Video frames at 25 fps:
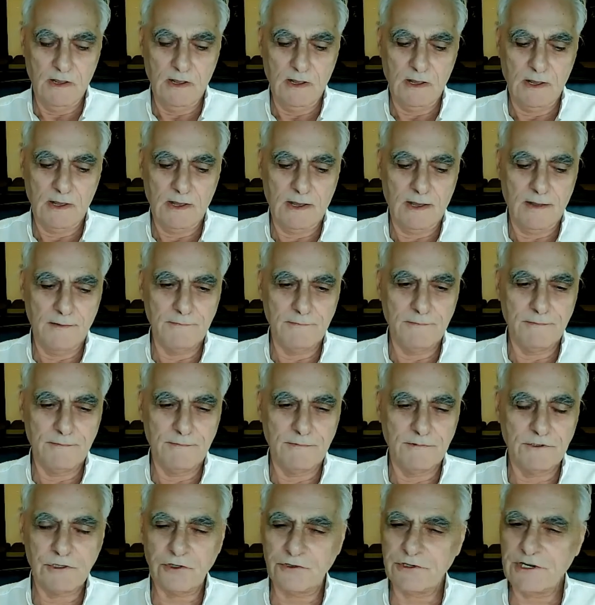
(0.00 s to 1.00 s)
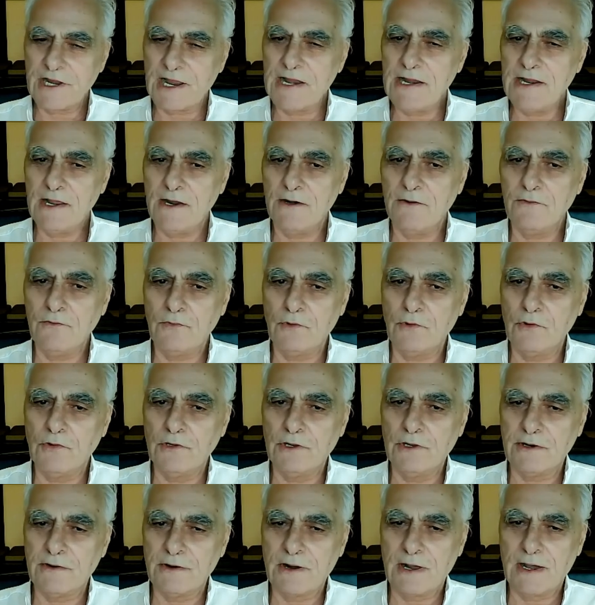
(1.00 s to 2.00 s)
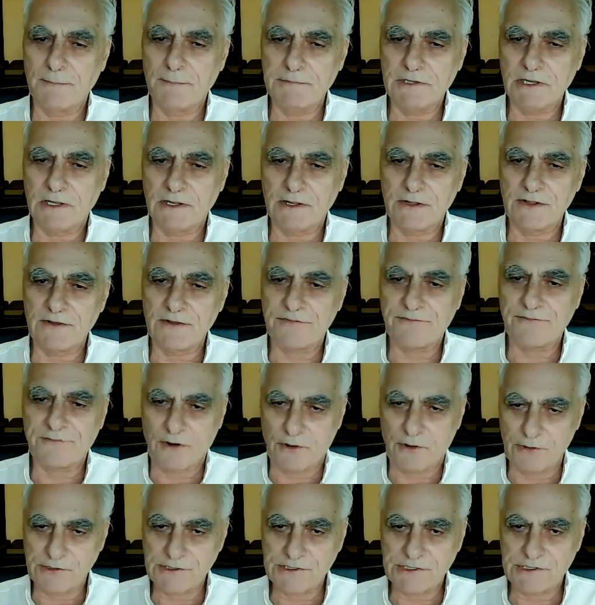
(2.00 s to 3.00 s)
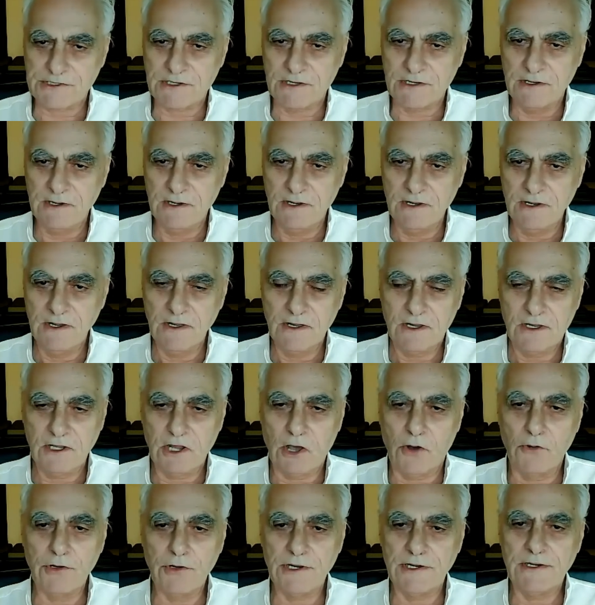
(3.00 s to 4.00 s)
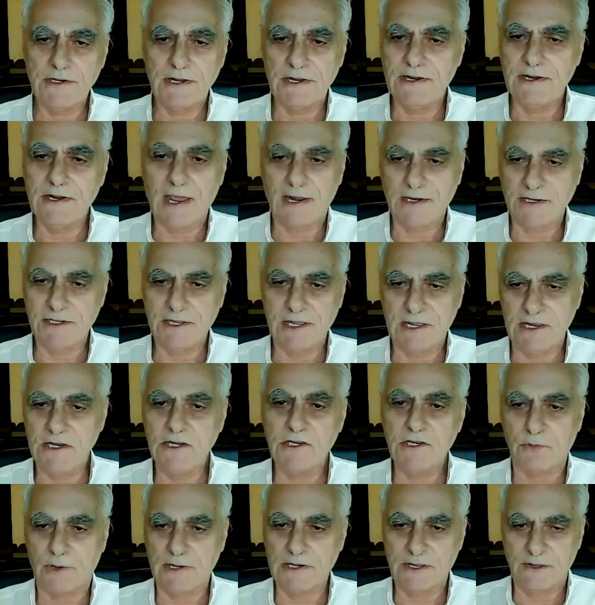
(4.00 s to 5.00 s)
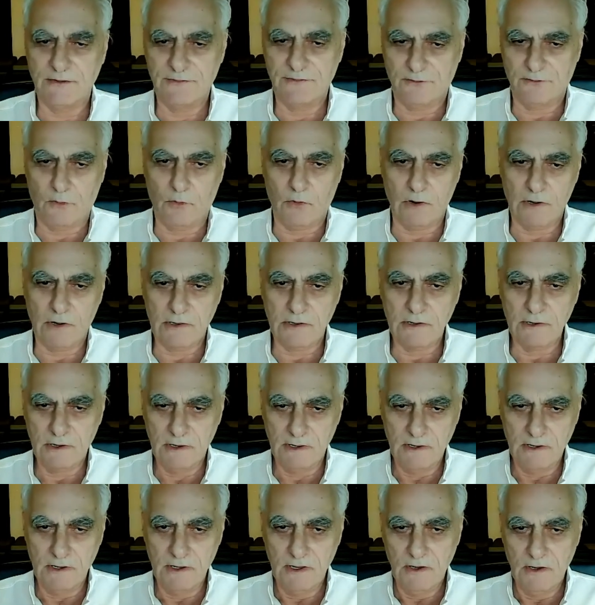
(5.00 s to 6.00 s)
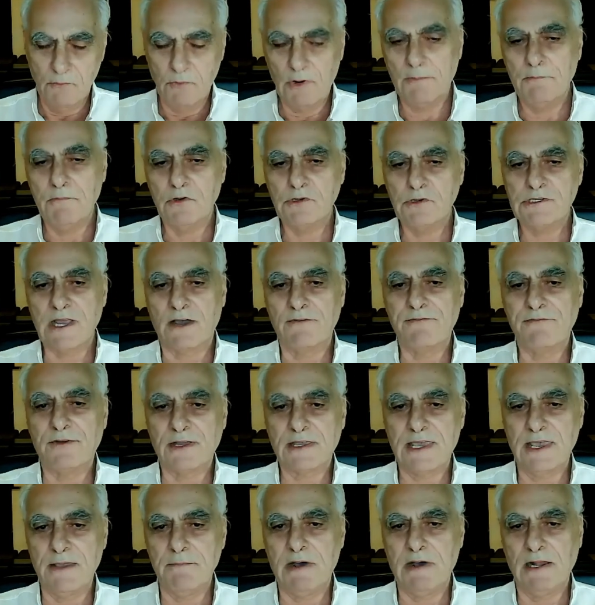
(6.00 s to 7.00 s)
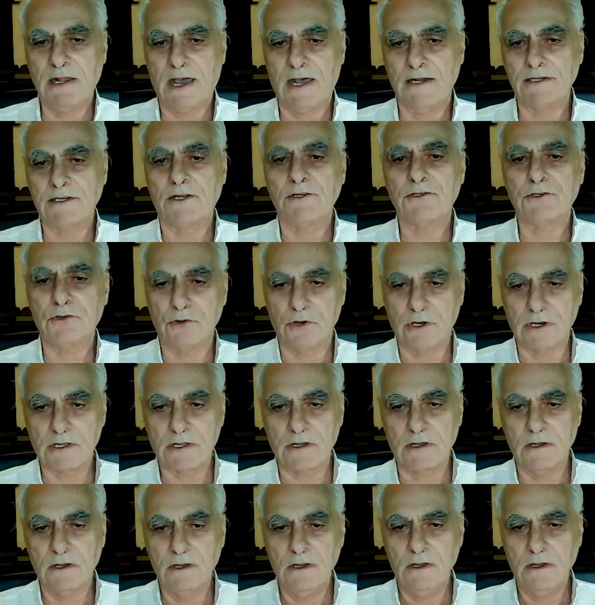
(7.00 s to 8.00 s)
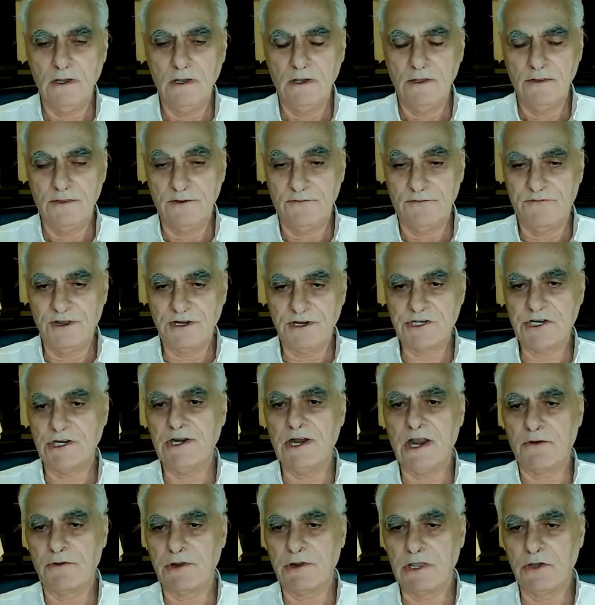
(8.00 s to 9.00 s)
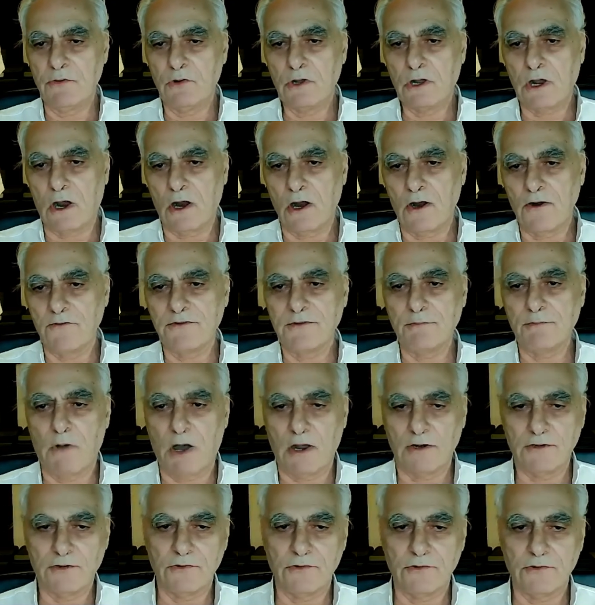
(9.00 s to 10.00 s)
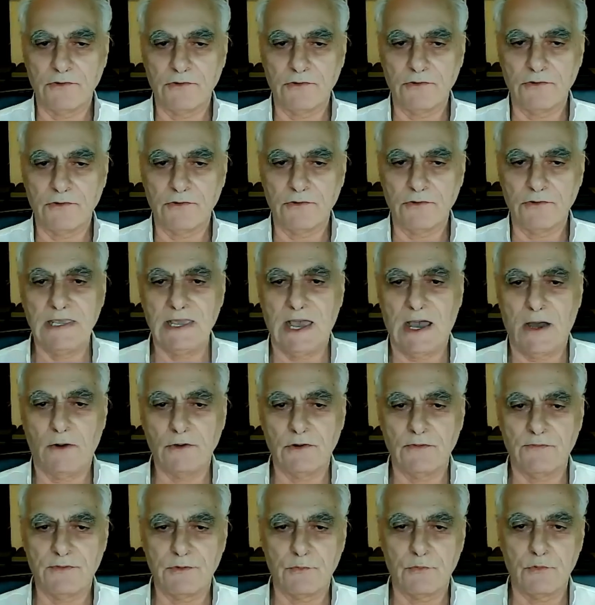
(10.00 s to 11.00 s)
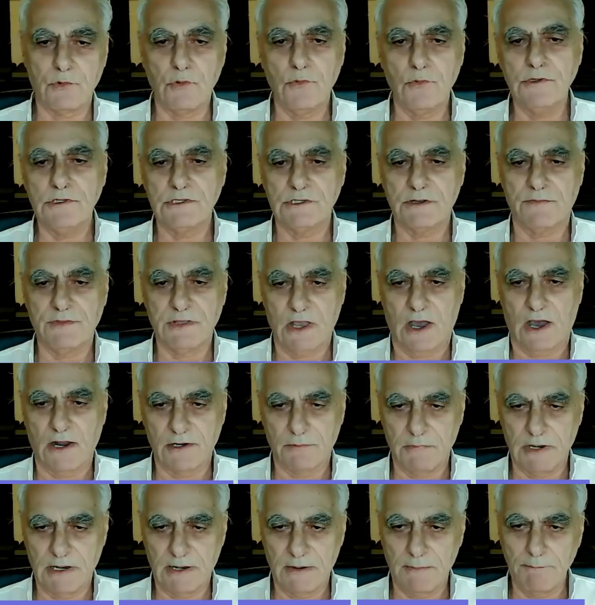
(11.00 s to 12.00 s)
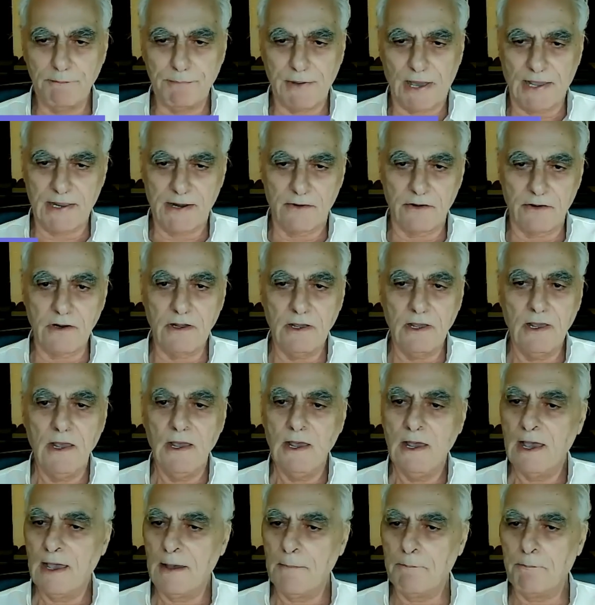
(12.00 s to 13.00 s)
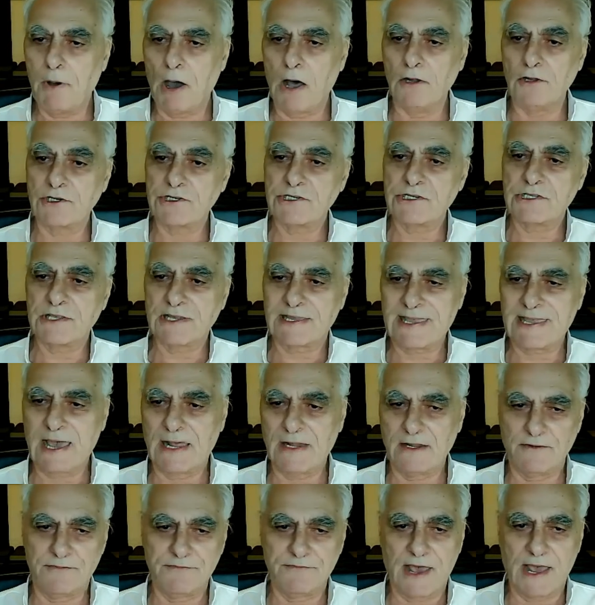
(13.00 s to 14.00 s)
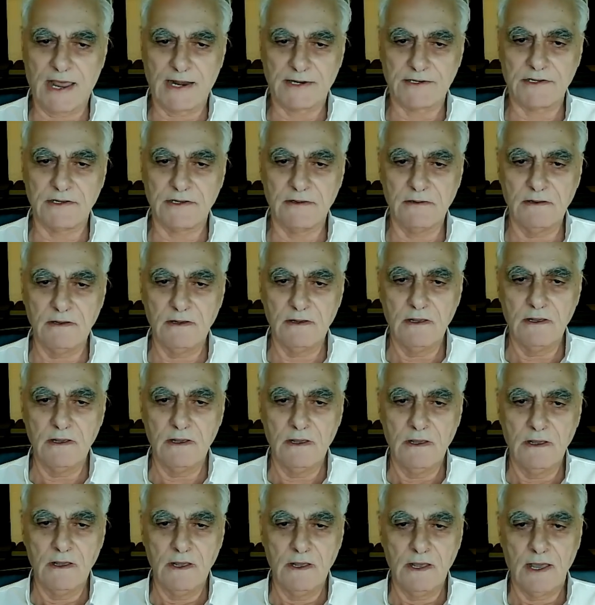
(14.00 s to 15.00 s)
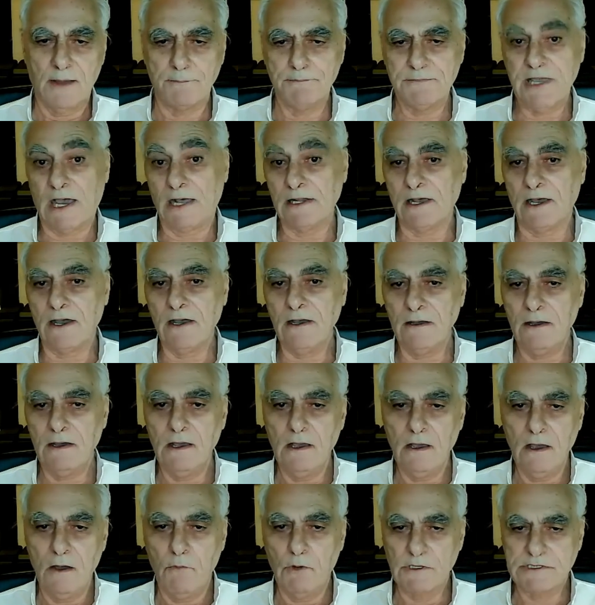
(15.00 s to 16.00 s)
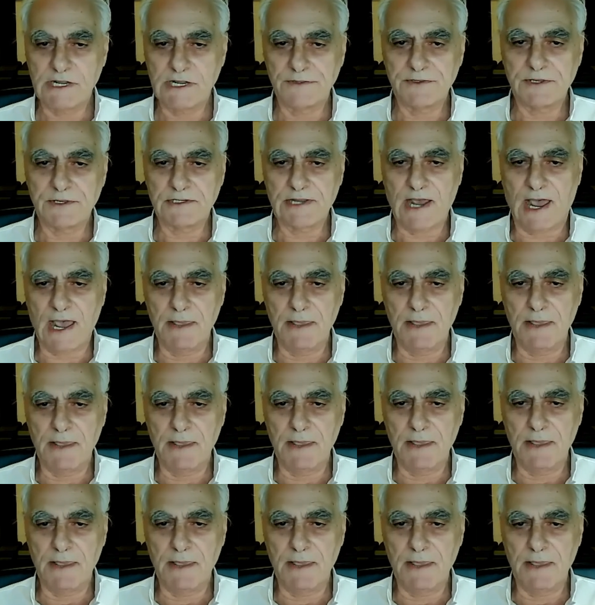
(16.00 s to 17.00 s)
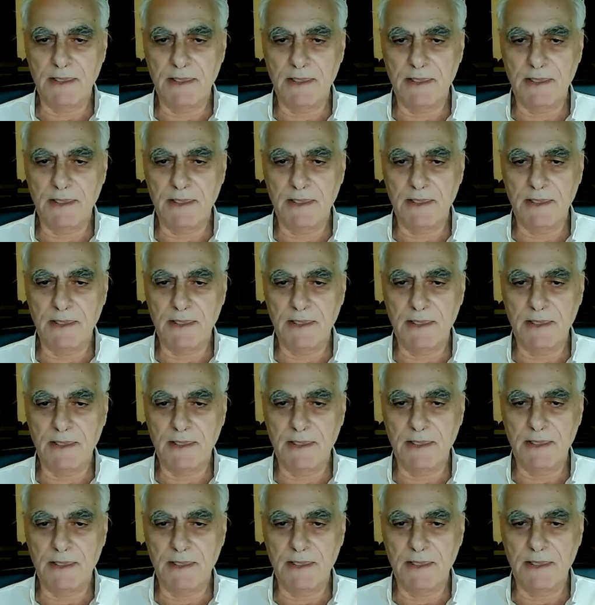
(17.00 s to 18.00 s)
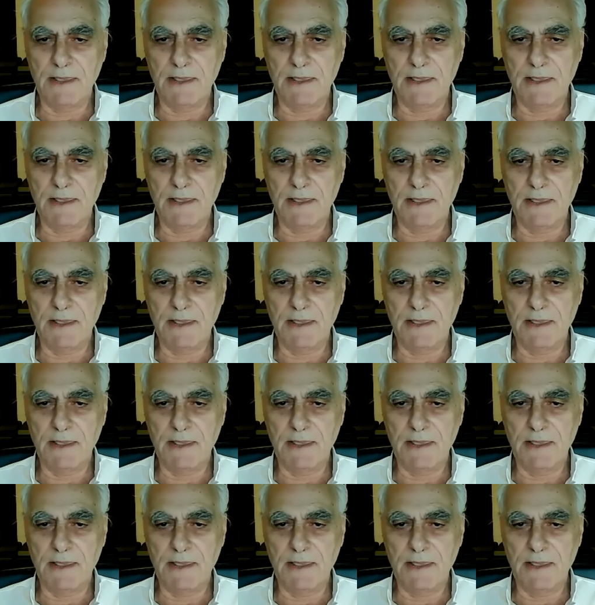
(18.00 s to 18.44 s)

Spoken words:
Jordanian ruler Abdullah I gloated in 1924 when Mustafa Kemal Ataturk, the visionary who carved modern Turkey out of the ruins of the Ottoman Empire, abolished the caliphate. Abdullah was at the time congratulatory